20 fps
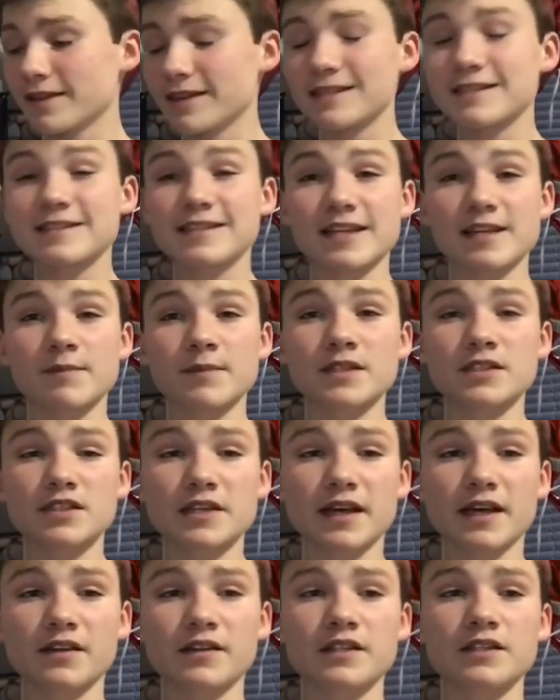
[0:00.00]
The cinnamon
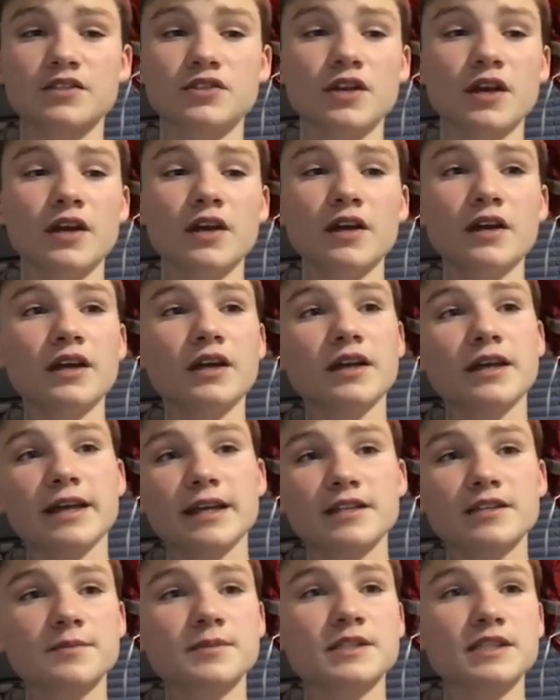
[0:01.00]
challenge.
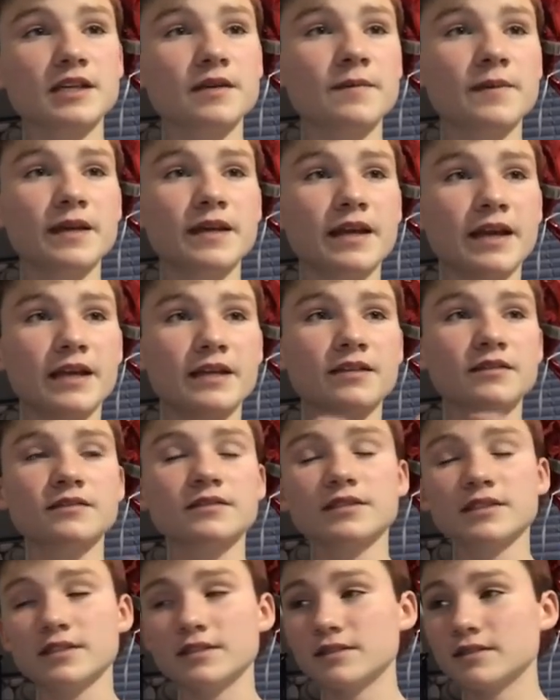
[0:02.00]
Get some cinnamon
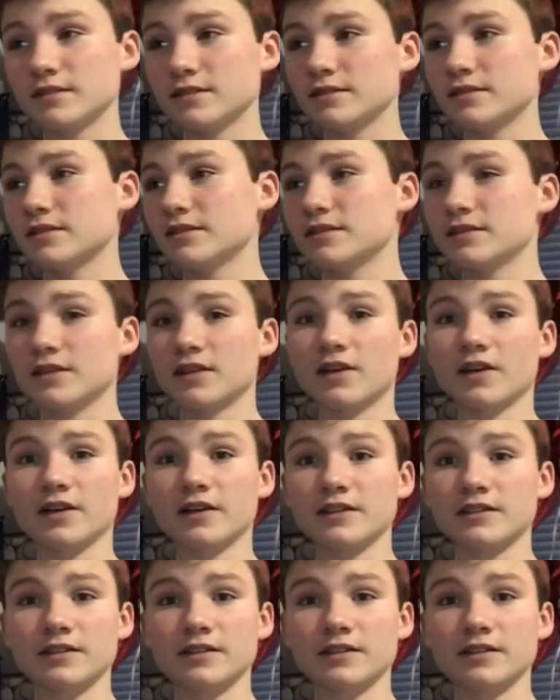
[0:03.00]
and... Oh,